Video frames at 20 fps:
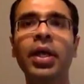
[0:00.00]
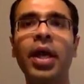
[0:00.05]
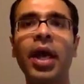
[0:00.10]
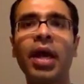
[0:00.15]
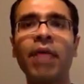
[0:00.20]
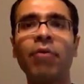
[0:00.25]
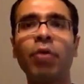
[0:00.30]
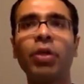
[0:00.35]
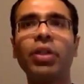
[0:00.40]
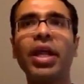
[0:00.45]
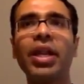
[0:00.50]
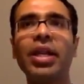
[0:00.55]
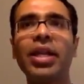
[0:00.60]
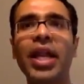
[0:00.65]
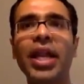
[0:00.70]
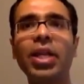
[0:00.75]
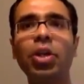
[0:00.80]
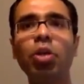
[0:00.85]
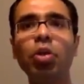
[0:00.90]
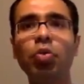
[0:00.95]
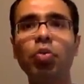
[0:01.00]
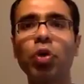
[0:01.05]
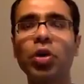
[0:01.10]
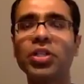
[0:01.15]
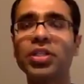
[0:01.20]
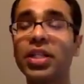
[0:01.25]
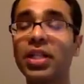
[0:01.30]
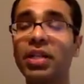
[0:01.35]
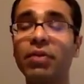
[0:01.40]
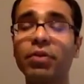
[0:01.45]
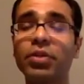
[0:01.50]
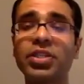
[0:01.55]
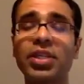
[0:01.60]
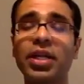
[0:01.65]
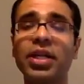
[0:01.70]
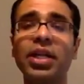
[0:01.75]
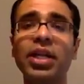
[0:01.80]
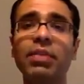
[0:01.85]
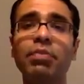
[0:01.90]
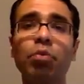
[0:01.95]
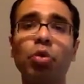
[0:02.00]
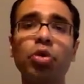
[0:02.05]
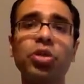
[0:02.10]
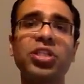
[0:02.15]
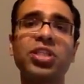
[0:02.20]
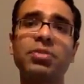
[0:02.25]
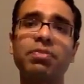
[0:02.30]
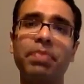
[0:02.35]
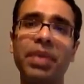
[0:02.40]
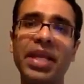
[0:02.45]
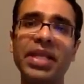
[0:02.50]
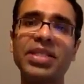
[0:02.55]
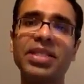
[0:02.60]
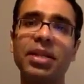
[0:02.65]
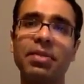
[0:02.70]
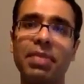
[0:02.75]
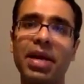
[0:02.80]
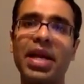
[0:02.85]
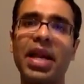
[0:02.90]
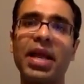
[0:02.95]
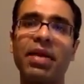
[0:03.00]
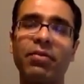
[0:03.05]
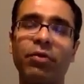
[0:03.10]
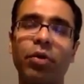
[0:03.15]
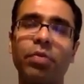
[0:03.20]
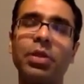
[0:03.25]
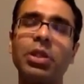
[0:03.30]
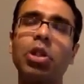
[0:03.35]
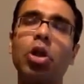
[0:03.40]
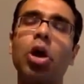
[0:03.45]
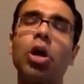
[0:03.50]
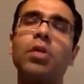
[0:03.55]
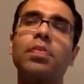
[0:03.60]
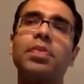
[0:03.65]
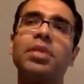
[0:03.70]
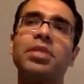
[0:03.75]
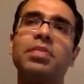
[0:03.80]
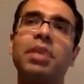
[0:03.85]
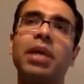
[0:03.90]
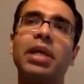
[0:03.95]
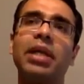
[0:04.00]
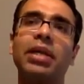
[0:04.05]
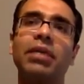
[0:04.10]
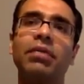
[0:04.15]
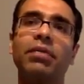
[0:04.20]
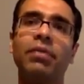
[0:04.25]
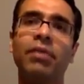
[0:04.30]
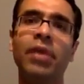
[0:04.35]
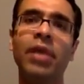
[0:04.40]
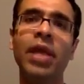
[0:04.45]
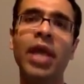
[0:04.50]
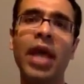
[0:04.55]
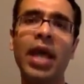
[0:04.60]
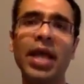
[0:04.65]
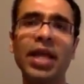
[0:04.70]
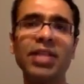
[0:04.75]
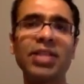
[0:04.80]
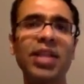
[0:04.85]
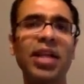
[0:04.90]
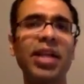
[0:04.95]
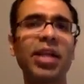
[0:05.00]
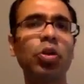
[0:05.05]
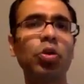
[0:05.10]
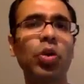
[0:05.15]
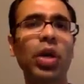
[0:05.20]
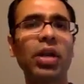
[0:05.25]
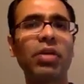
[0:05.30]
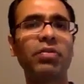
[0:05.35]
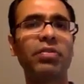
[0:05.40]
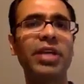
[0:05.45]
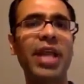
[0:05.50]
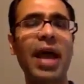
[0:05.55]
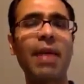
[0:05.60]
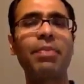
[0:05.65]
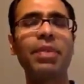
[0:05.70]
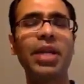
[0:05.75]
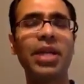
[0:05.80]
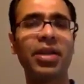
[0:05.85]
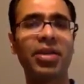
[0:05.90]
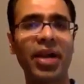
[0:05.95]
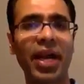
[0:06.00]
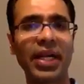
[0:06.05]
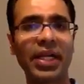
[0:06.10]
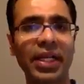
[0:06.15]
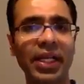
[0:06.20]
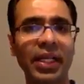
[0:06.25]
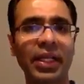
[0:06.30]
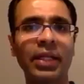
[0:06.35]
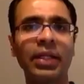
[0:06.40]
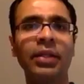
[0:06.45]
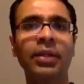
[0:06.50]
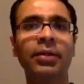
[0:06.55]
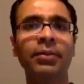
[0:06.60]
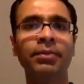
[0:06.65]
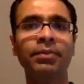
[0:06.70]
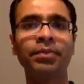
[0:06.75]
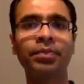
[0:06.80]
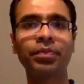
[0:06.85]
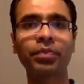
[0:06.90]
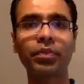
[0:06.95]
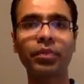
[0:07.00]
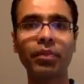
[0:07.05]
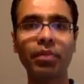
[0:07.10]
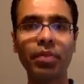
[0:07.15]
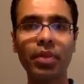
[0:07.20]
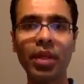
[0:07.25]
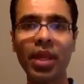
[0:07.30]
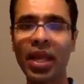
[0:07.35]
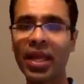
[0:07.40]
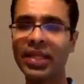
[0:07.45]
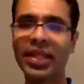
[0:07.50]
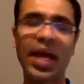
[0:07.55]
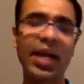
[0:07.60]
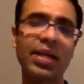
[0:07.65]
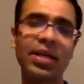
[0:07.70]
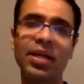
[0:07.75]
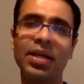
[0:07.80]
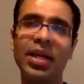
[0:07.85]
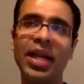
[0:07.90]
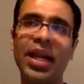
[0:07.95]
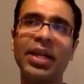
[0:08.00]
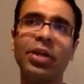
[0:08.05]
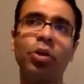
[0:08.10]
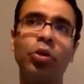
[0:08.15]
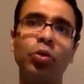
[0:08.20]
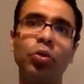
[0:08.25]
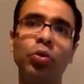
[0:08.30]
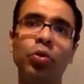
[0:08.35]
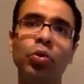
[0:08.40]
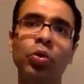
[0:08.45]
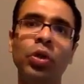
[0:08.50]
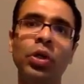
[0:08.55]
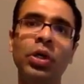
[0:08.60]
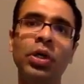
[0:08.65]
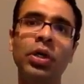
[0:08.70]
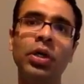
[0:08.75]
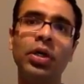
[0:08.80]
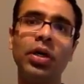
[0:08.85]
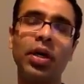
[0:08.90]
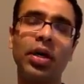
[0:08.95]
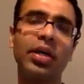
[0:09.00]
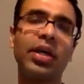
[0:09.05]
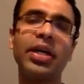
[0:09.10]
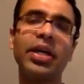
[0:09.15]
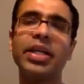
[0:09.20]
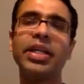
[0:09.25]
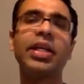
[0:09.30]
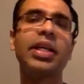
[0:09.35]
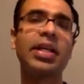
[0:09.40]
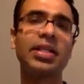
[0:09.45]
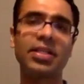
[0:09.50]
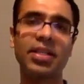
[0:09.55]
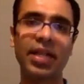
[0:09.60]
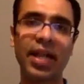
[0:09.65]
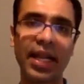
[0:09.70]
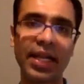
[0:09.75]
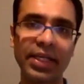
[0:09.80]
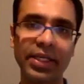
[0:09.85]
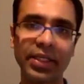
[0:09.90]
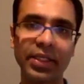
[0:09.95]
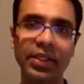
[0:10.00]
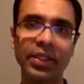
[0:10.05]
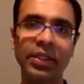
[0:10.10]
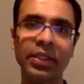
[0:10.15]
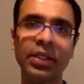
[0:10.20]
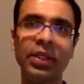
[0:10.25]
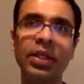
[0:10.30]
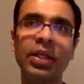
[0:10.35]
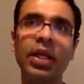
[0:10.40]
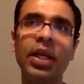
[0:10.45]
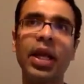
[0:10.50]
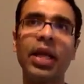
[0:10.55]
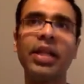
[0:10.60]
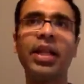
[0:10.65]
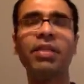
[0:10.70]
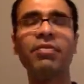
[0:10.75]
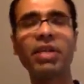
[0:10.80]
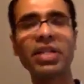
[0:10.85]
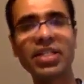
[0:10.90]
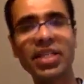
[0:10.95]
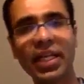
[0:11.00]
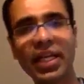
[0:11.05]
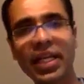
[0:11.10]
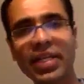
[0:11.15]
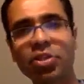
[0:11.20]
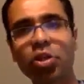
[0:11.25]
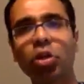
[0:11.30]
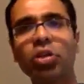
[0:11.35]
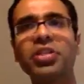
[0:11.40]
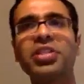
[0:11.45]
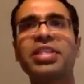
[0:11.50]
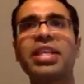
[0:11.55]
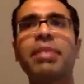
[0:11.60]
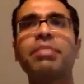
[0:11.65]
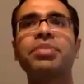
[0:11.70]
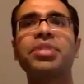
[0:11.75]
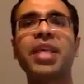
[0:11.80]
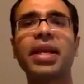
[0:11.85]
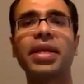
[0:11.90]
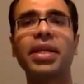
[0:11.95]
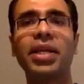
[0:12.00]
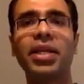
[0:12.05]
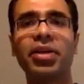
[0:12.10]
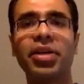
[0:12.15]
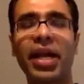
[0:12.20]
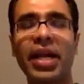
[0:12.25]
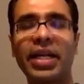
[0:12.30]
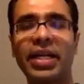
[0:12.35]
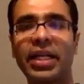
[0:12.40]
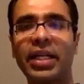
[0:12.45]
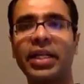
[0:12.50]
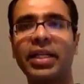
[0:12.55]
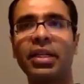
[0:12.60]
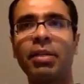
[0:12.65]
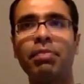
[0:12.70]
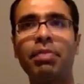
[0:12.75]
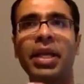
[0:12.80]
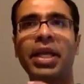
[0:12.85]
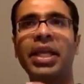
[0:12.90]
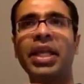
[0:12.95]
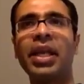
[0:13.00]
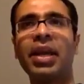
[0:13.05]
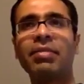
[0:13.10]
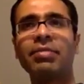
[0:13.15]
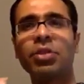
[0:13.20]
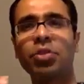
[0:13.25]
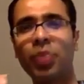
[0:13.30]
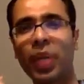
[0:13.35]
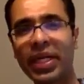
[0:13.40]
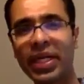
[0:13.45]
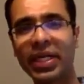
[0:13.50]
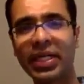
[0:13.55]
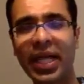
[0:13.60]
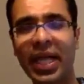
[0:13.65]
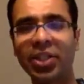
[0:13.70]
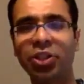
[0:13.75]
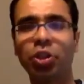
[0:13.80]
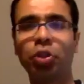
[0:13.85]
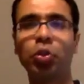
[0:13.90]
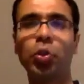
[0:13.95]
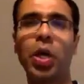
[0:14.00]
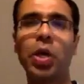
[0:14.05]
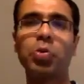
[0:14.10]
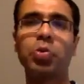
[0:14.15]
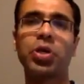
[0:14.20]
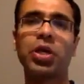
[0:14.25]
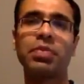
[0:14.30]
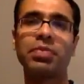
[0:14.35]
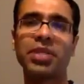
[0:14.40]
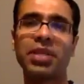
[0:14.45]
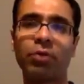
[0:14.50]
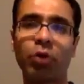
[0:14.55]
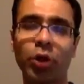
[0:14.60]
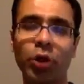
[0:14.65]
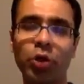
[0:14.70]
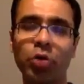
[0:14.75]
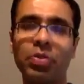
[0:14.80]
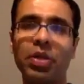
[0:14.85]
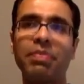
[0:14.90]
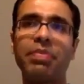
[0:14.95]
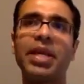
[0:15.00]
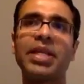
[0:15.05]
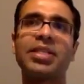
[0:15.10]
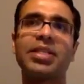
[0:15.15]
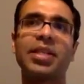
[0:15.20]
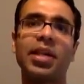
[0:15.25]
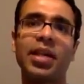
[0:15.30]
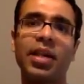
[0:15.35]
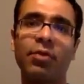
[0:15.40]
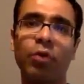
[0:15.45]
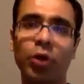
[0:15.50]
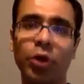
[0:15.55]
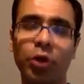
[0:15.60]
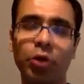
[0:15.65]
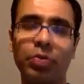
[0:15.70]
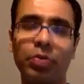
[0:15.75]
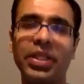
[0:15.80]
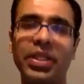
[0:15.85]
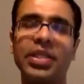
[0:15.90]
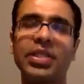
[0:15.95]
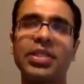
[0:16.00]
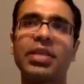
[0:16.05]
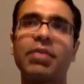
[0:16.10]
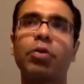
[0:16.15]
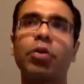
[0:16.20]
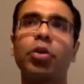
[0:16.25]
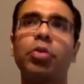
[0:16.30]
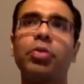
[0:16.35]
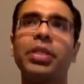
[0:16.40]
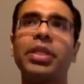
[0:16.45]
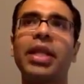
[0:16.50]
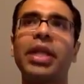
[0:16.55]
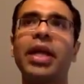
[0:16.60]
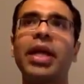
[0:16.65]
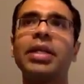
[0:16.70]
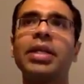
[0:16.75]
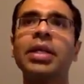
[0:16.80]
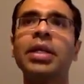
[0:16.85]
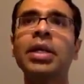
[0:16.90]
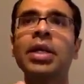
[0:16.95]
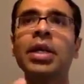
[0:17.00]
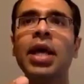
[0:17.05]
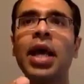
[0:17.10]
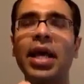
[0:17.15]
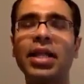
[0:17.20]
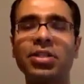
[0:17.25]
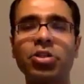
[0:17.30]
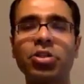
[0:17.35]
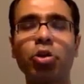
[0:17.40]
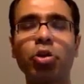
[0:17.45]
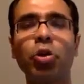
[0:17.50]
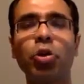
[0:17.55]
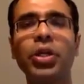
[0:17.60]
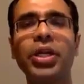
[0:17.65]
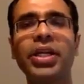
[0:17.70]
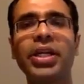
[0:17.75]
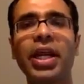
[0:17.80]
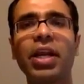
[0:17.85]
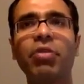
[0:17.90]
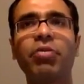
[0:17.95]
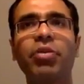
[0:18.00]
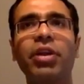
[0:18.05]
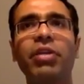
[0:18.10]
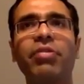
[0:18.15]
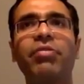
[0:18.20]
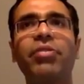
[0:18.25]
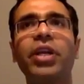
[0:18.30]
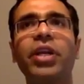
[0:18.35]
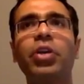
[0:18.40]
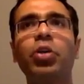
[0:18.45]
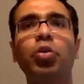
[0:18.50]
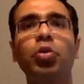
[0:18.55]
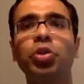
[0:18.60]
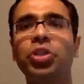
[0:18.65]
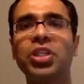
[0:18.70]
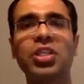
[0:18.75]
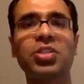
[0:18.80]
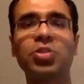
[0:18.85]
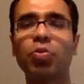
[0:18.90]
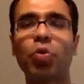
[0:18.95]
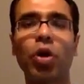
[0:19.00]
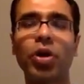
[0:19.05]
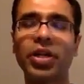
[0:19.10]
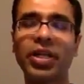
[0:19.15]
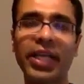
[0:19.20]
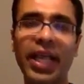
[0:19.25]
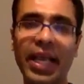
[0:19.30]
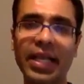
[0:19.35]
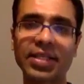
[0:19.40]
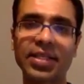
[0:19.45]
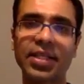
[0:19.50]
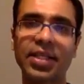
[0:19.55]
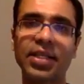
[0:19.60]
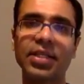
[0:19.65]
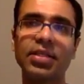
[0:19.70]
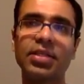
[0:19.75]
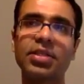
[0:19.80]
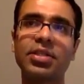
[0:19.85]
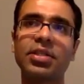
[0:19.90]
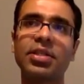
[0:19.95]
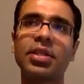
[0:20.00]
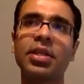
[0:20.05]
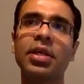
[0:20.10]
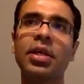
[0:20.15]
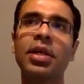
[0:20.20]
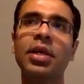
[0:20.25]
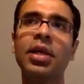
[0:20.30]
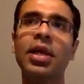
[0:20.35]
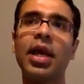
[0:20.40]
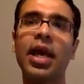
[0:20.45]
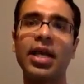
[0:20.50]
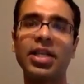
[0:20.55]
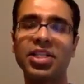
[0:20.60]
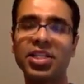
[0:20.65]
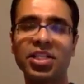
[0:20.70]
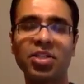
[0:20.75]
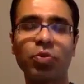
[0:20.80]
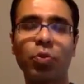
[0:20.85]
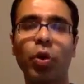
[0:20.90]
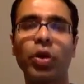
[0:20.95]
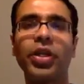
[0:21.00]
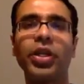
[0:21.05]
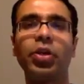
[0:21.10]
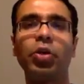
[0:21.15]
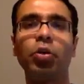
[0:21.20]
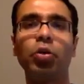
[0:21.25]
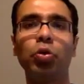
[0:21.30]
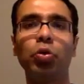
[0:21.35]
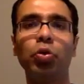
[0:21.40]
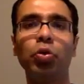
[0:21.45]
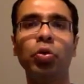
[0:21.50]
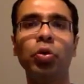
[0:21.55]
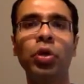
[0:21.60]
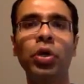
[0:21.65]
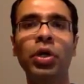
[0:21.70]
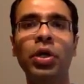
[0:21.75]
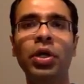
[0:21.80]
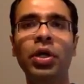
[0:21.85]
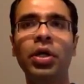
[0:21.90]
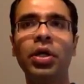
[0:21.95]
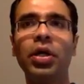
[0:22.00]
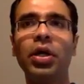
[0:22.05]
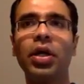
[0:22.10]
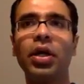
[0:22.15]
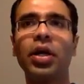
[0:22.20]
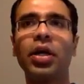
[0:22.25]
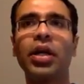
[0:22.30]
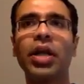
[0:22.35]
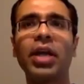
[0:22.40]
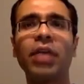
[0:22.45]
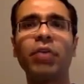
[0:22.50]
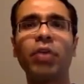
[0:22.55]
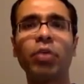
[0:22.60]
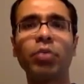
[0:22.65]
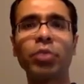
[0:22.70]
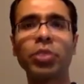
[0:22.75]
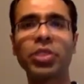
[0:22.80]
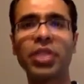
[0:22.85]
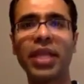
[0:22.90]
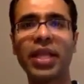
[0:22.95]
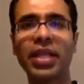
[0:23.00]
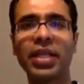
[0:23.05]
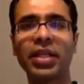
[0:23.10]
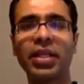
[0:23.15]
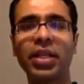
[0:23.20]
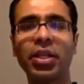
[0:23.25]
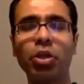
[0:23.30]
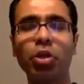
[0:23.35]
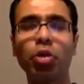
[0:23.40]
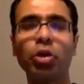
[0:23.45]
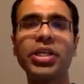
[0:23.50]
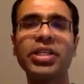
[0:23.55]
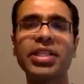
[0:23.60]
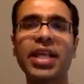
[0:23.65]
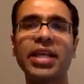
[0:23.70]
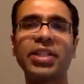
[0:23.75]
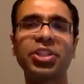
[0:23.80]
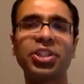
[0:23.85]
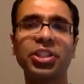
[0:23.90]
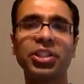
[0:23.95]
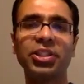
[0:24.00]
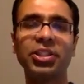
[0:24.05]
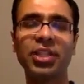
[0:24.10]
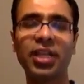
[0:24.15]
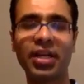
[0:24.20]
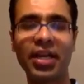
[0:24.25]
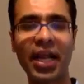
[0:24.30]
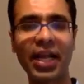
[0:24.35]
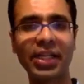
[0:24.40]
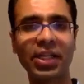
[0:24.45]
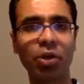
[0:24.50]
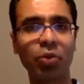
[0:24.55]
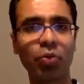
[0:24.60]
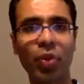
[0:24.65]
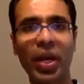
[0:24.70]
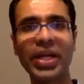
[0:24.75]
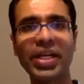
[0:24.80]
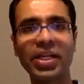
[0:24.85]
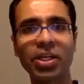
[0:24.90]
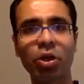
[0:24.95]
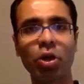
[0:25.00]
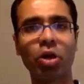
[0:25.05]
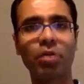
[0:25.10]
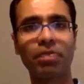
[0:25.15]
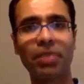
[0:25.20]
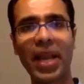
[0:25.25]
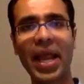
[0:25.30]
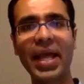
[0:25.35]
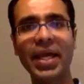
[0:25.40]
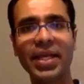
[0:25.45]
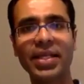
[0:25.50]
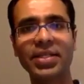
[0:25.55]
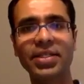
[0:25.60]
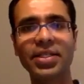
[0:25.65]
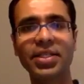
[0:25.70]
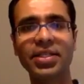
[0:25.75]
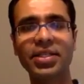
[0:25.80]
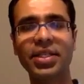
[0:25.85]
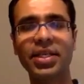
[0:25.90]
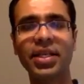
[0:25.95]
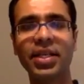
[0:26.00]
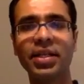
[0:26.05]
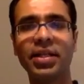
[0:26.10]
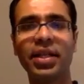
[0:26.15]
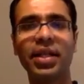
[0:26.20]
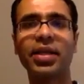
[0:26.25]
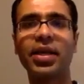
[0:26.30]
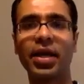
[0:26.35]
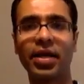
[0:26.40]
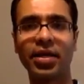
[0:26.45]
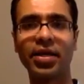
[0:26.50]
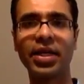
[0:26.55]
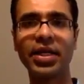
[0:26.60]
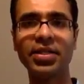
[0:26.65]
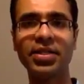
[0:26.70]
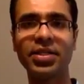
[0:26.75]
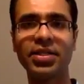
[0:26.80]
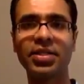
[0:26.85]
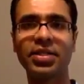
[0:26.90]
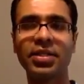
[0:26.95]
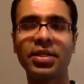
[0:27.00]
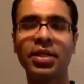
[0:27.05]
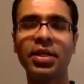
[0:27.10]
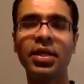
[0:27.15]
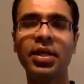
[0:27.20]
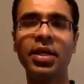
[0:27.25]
And what that led to was that there was suddenly more space in my life from a thought perspective. And I started to kind of dabble in writing, and that led to a career as a writer. And then once again, I saw the same cycle in writing. In the beginning, I was very attached to outcomes. I wanted to be a bestseller. I wanted to be this. I wanted to be that. And slowly it kind of drifted to just wanting excellence and just wanting to kind of almost like the yogi's actions are neither white nor black, as they say. They're colorless.